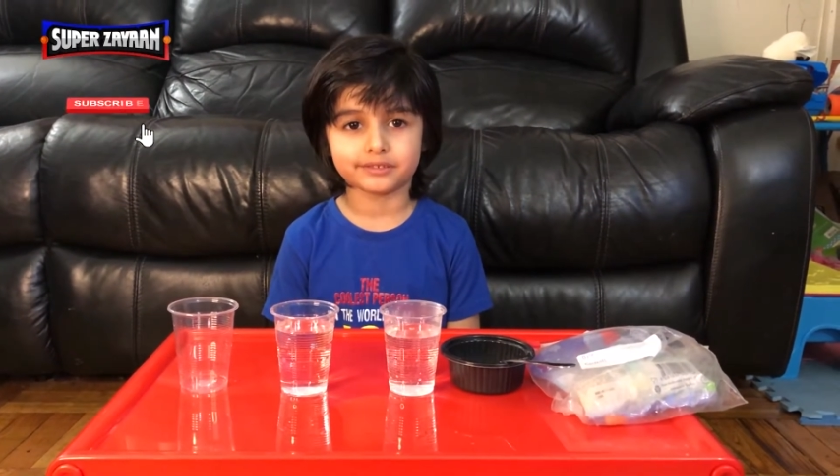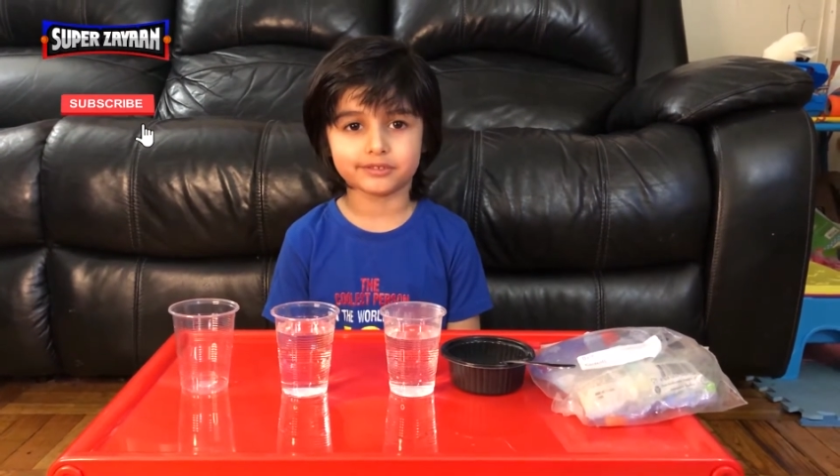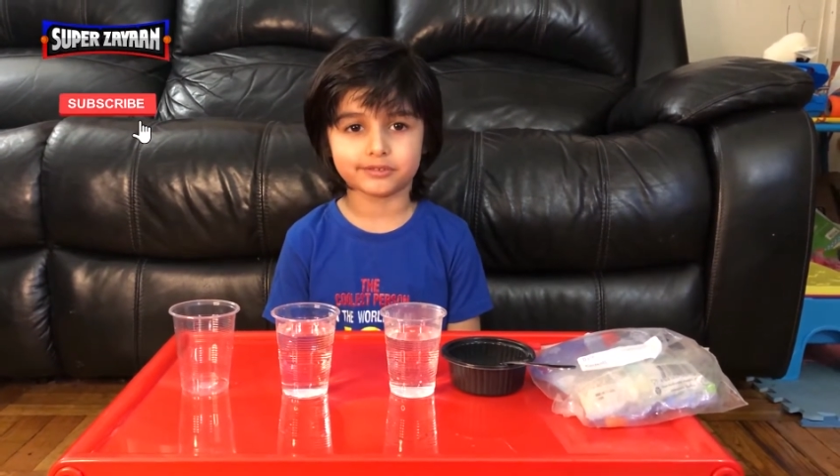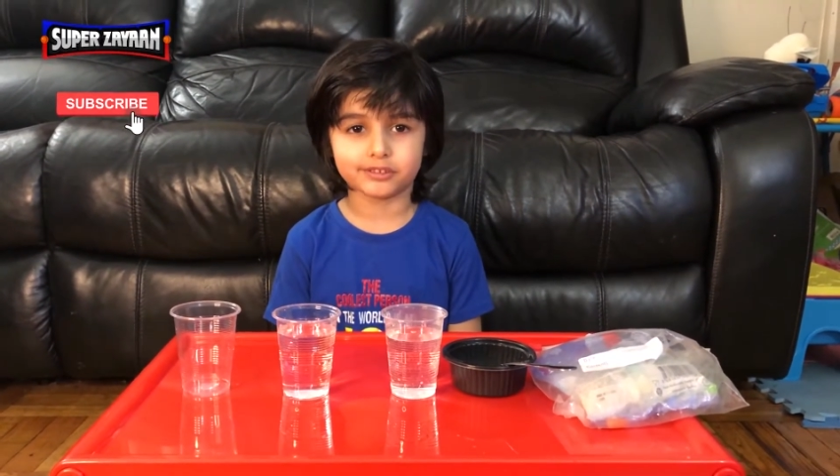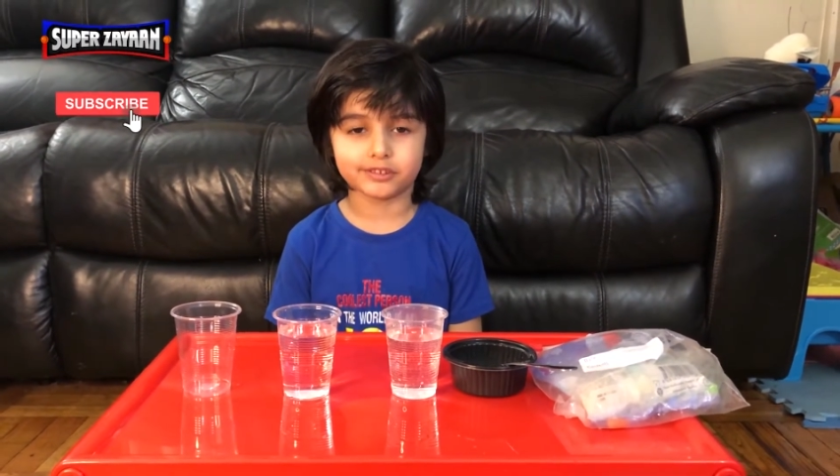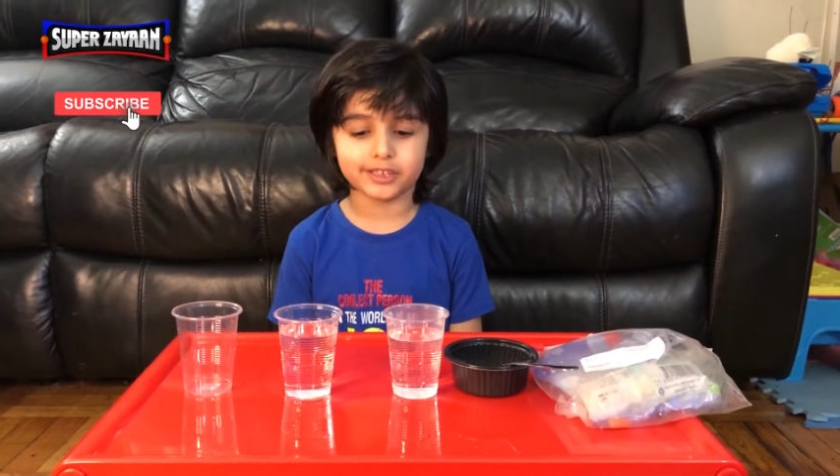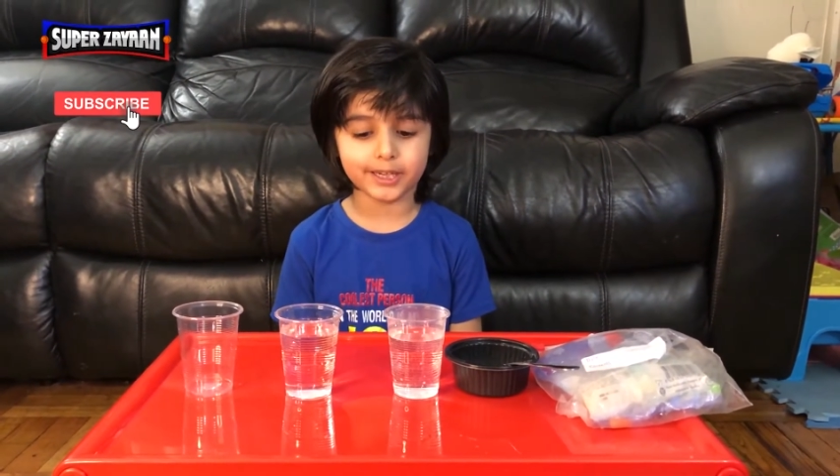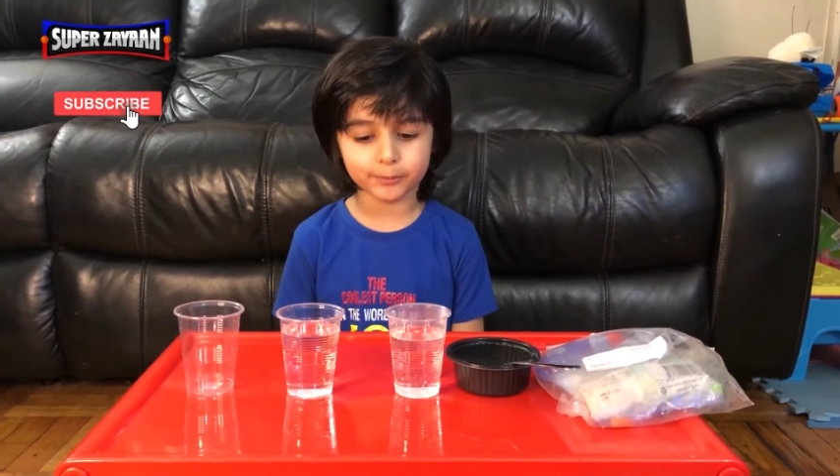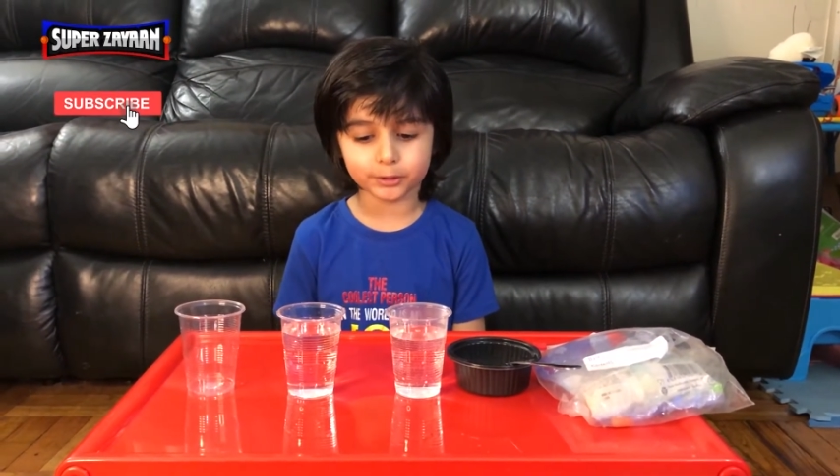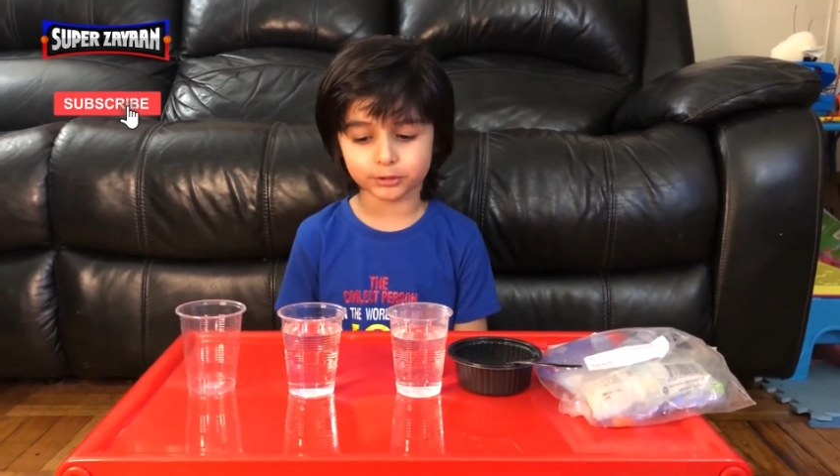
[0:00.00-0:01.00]
So
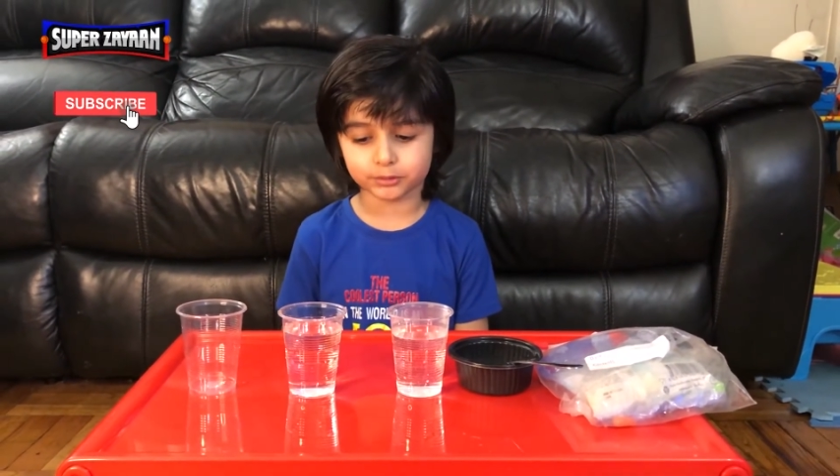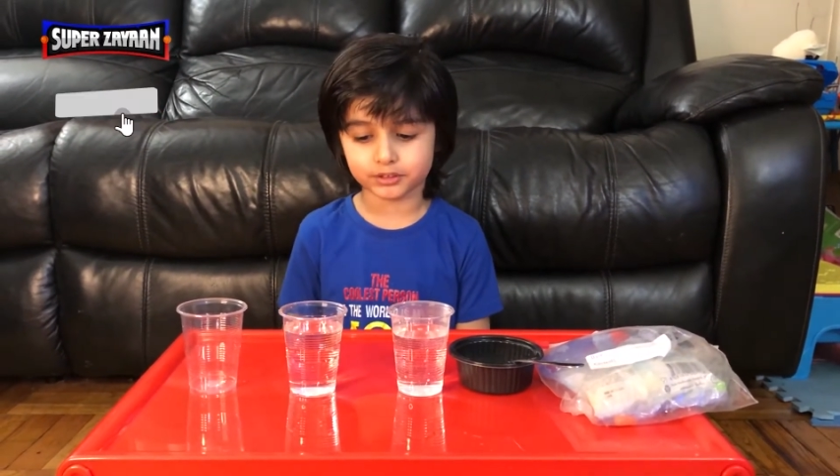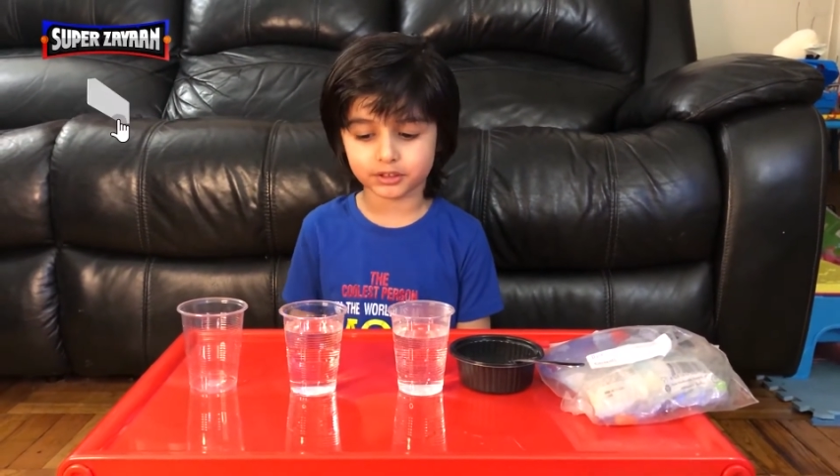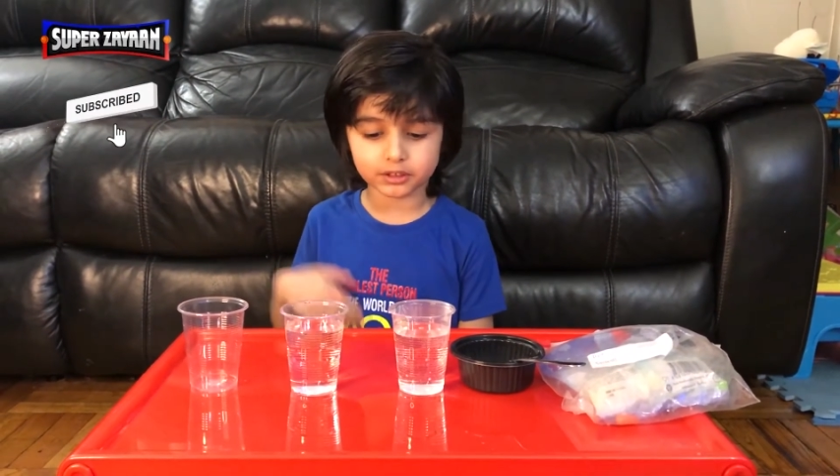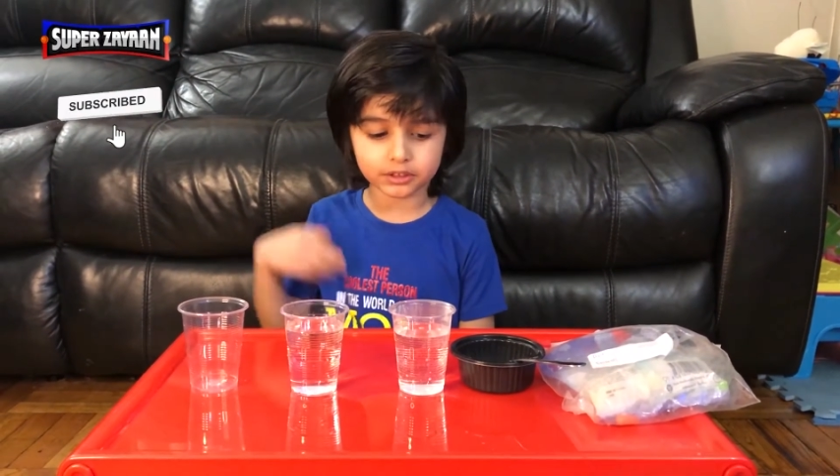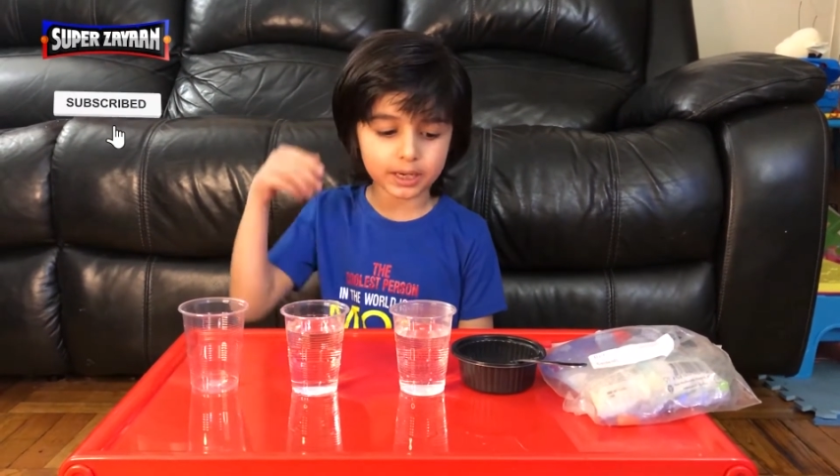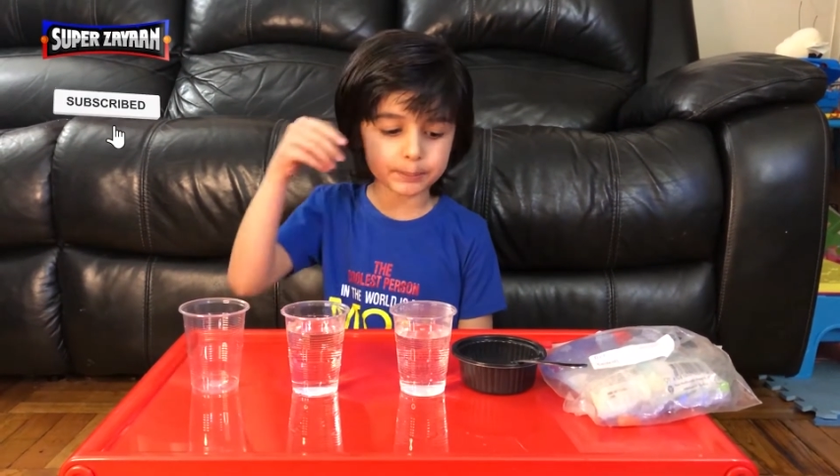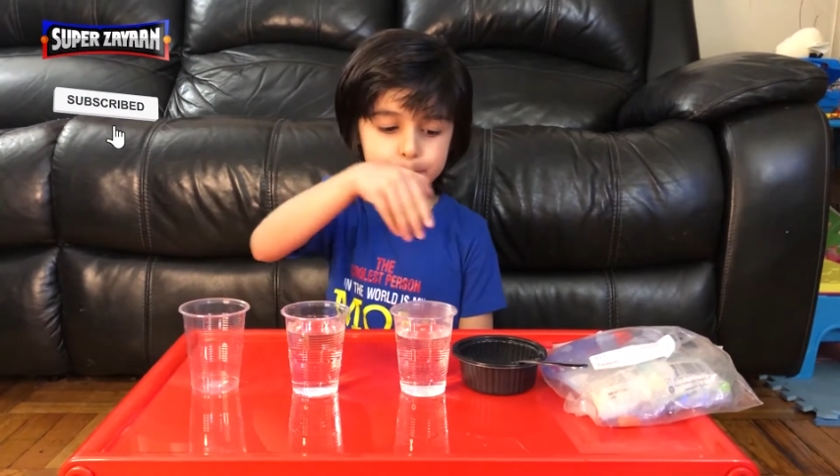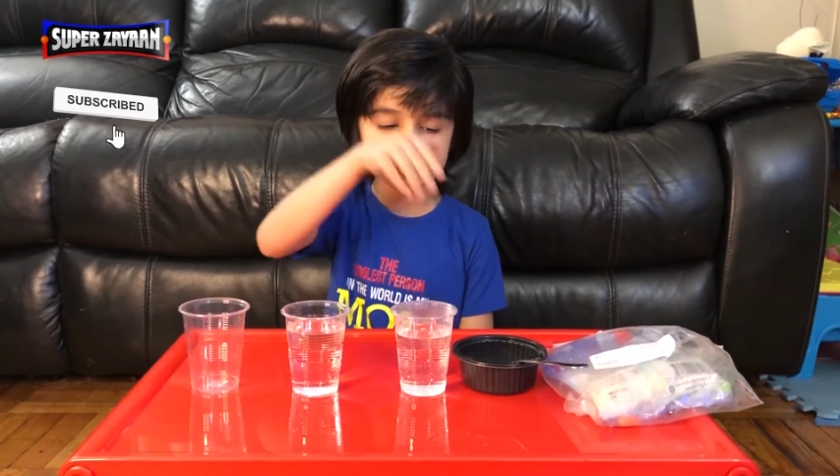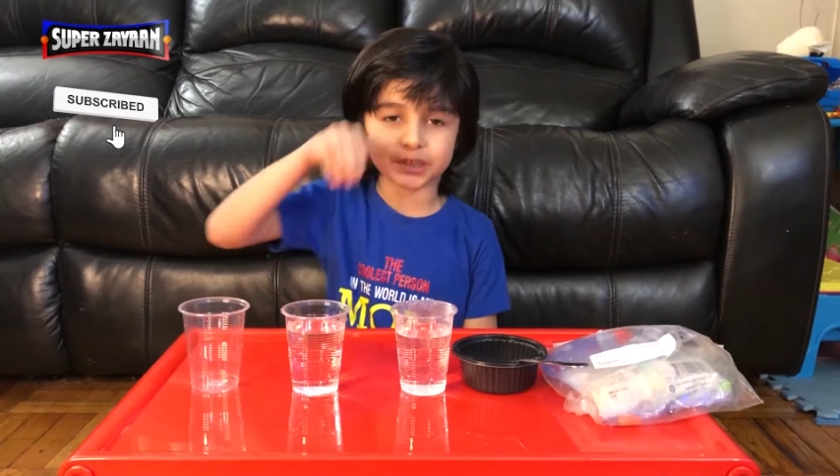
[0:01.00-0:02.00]
today we're doing a
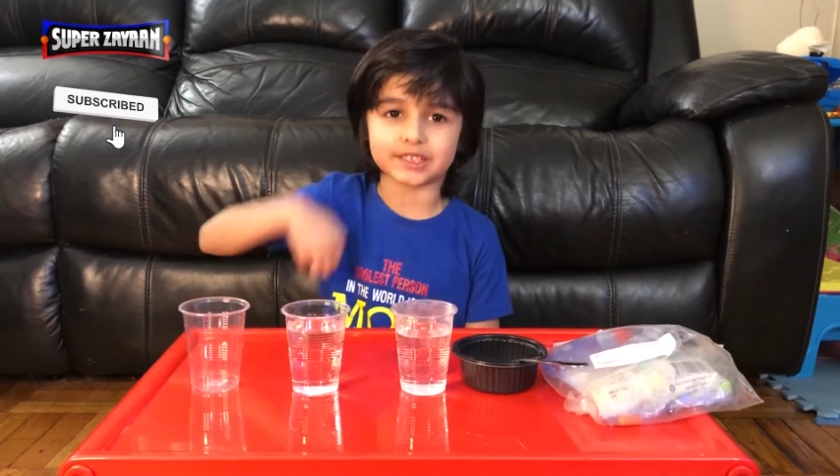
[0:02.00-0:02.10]
gummy bear